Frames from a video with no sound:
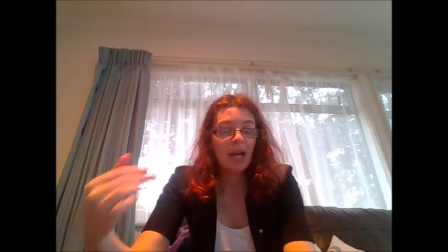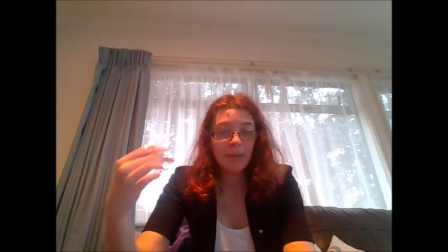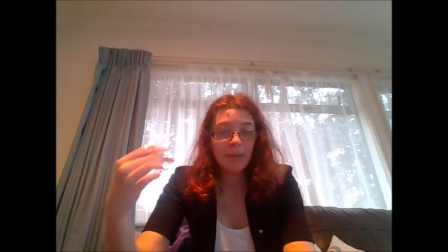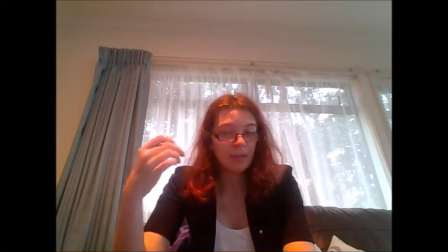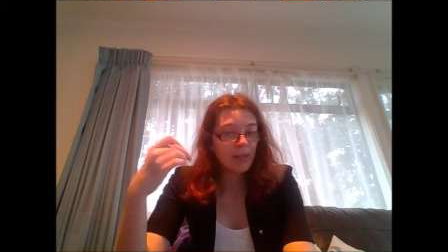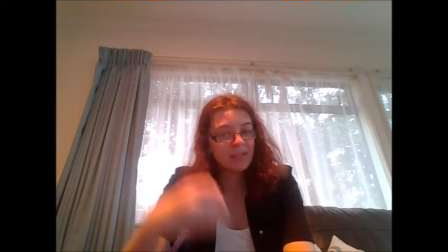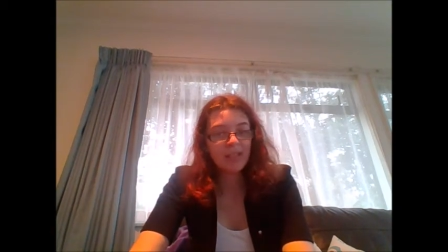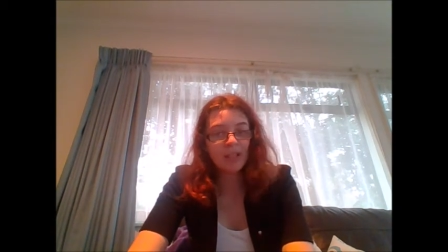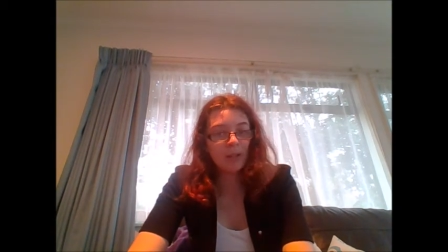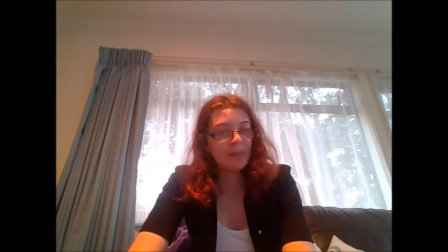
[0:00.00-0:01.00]
I mean,
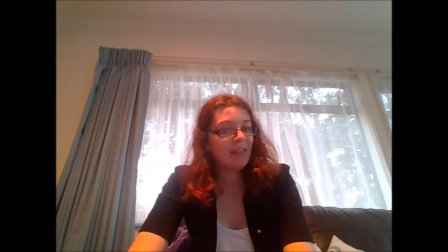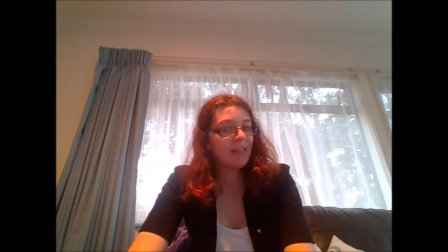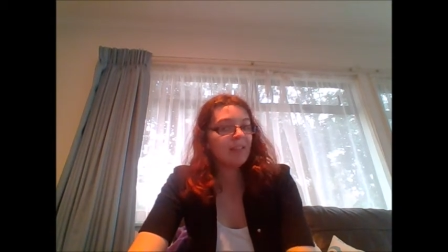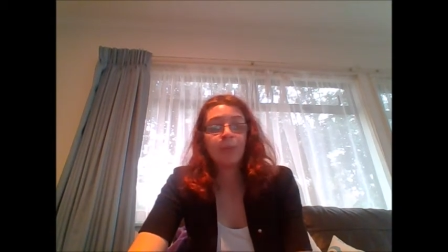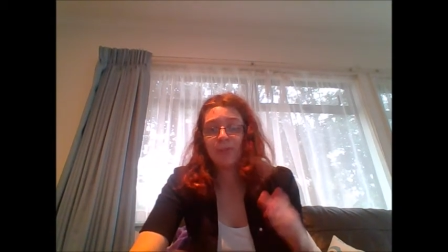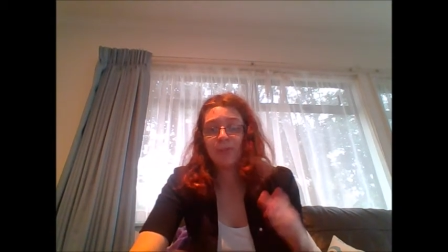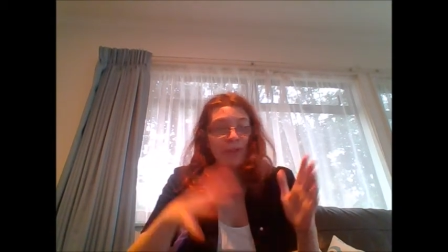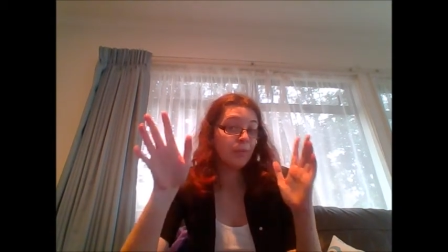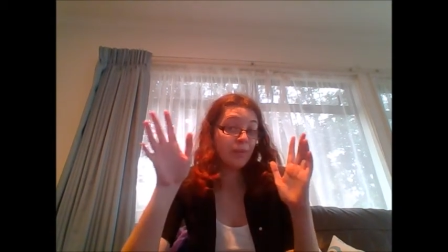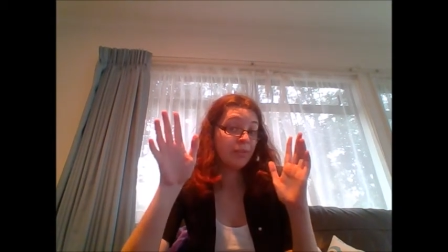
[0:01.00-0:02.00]
Rusty, God bless, I'll put a
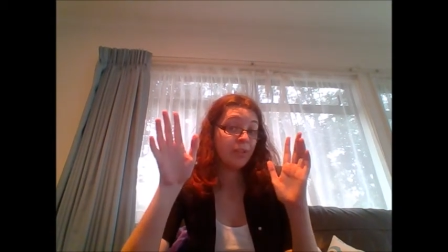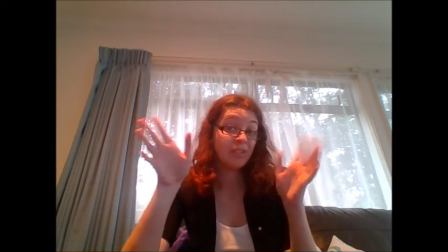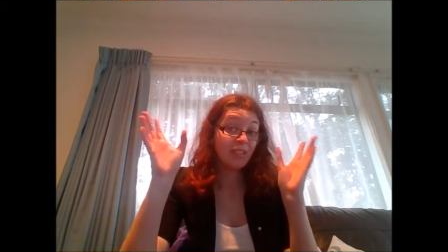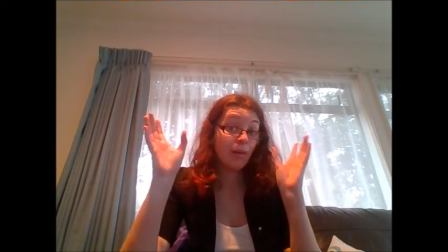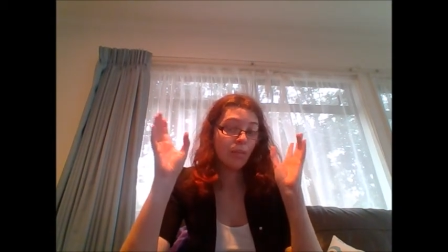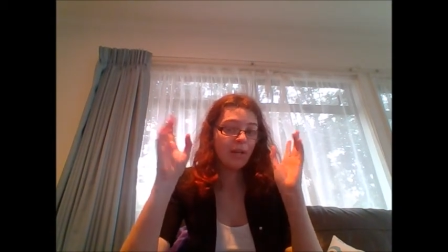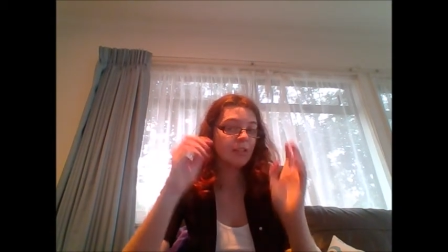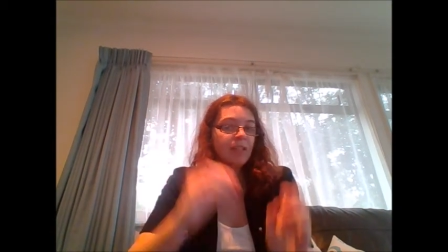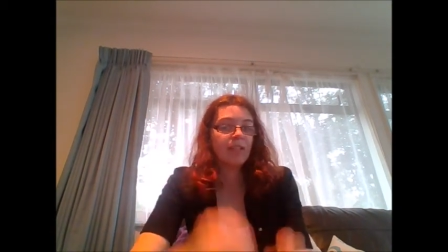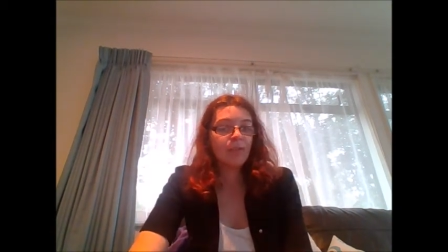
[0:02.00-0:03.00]
photo of her somewhere
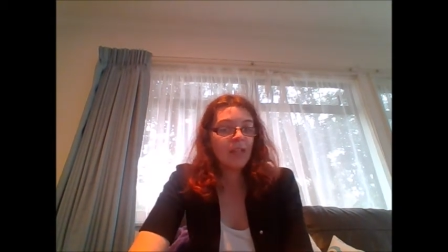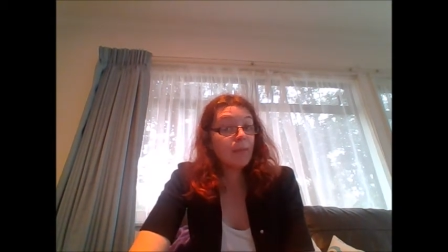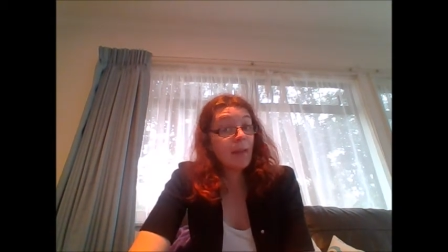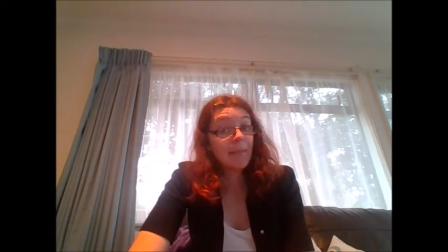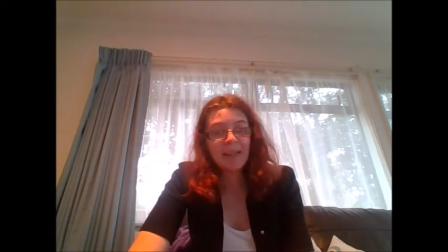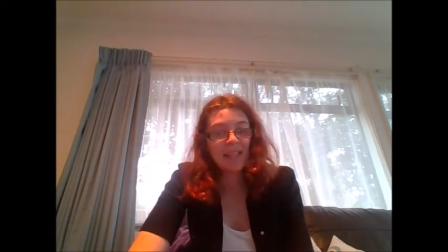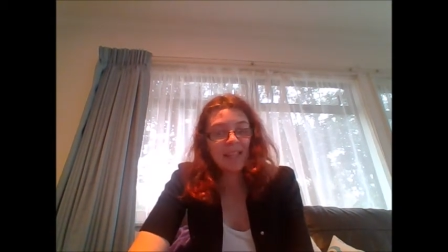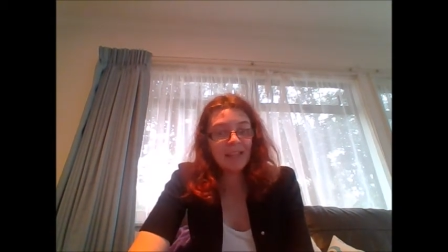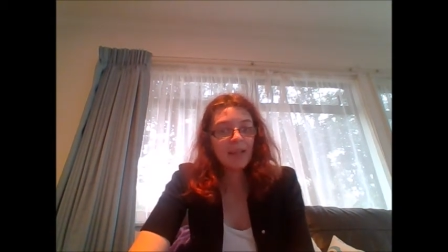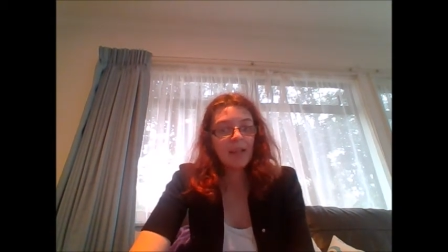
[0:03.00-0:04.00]
in this video, maybe at the
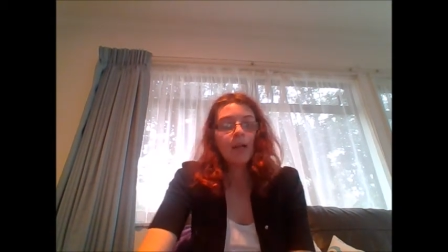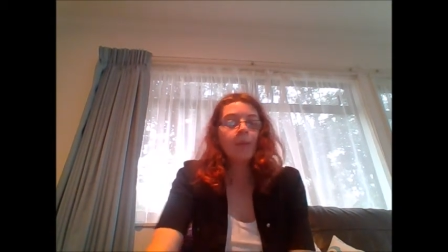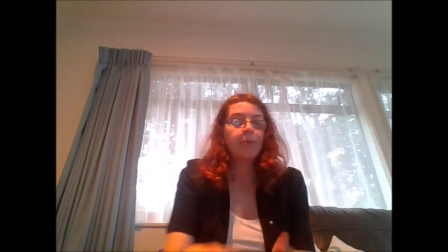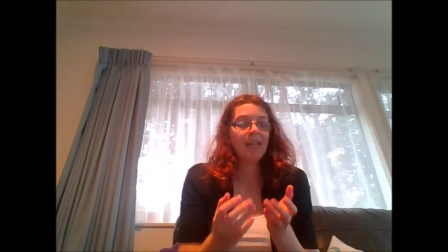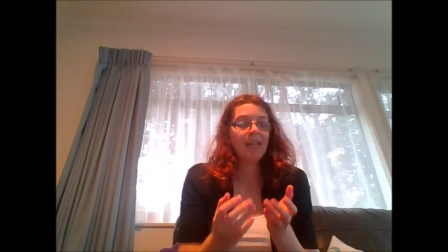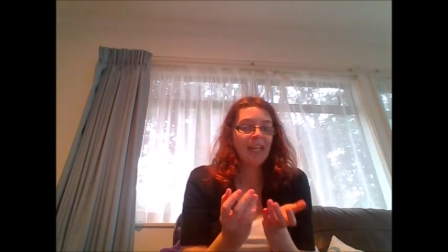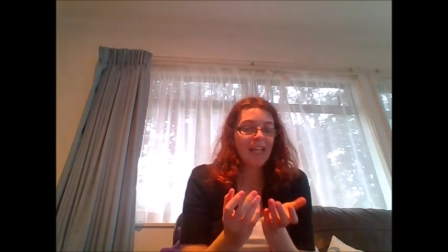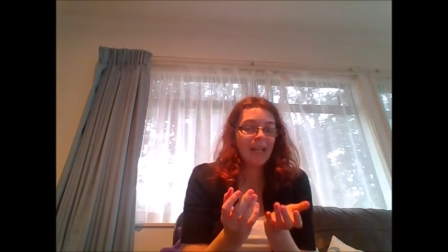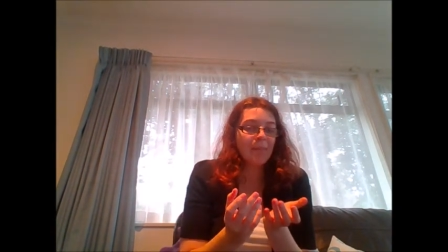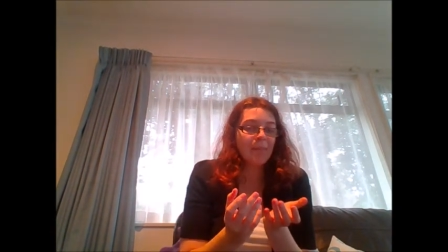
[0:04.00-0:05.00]
end. Put her
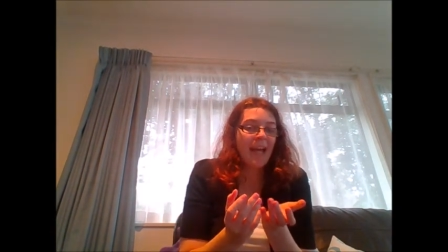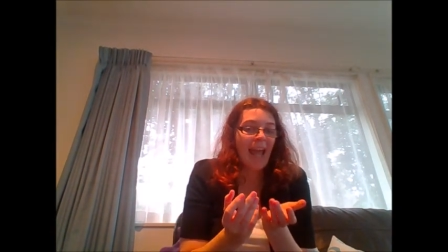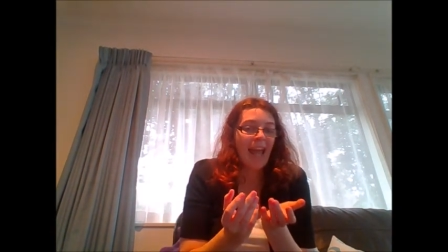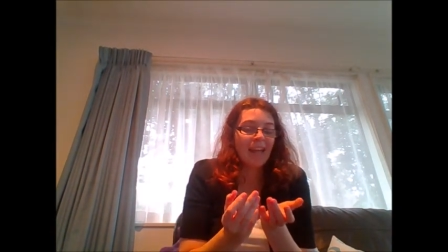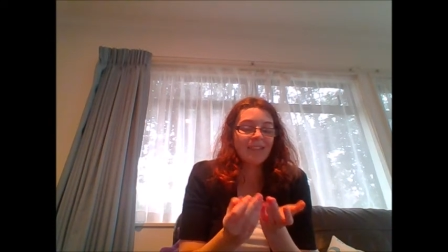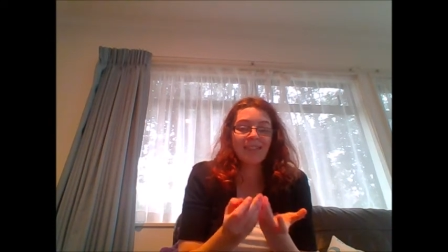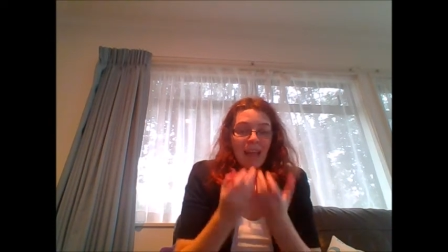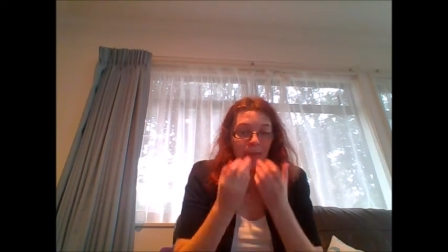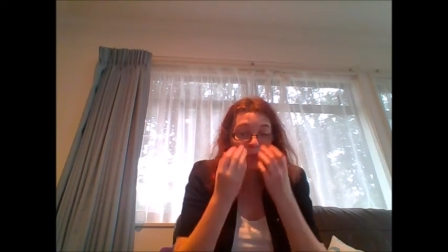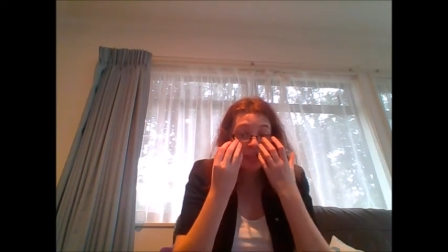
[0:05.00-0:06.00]
head in my hands
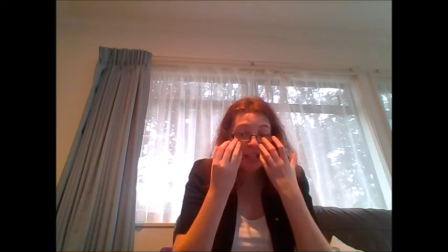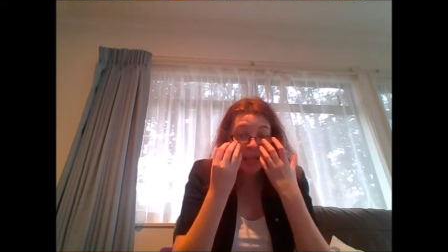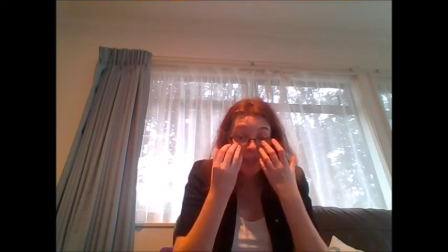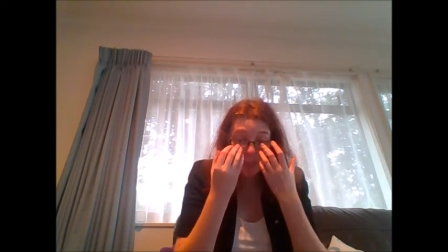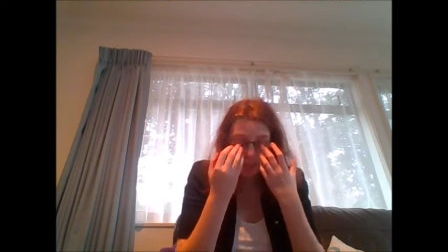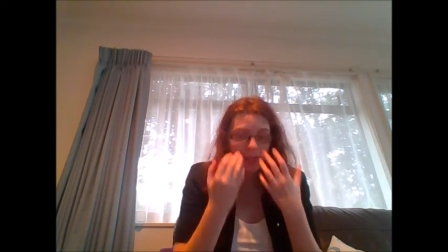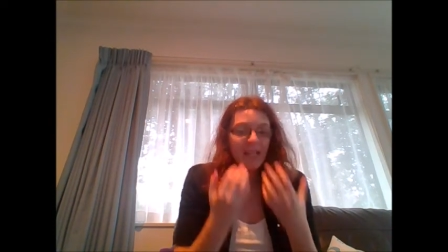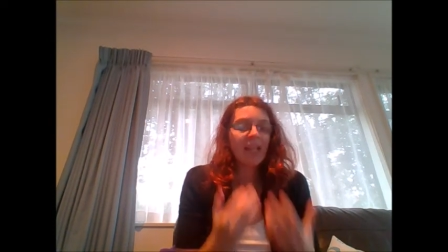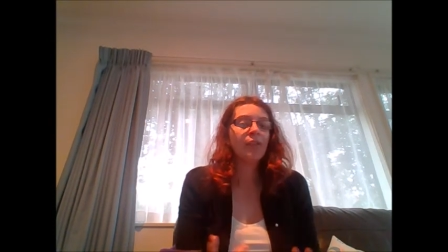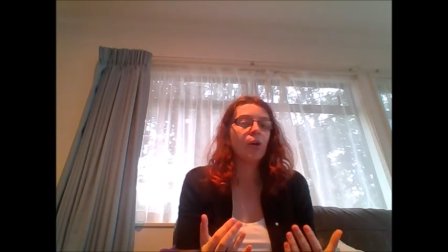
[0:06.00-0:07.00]
and just kept
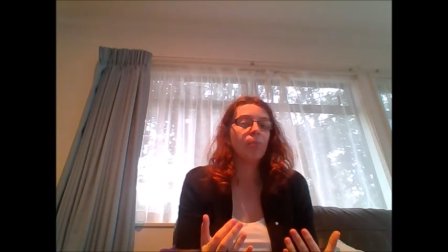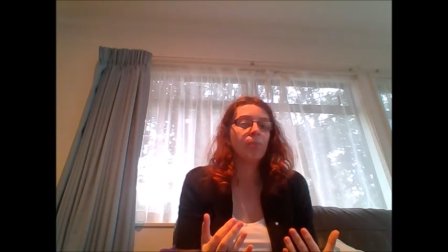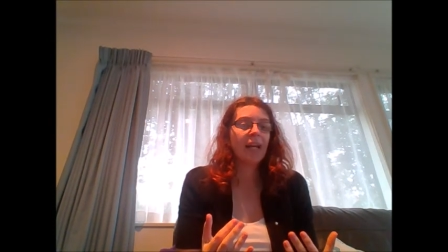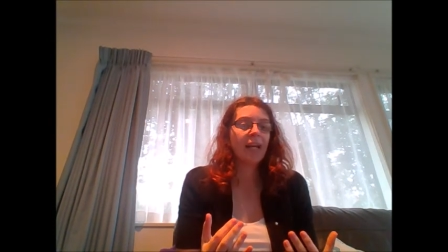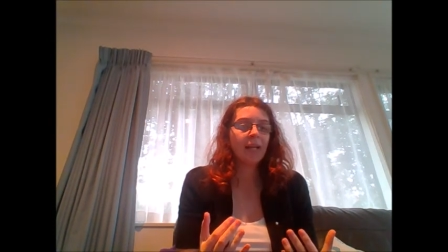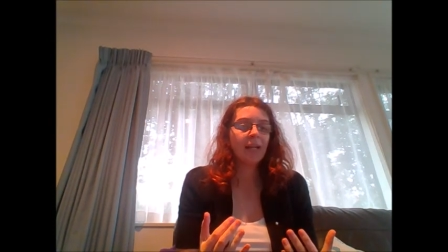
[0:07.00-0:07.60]
breathing on me.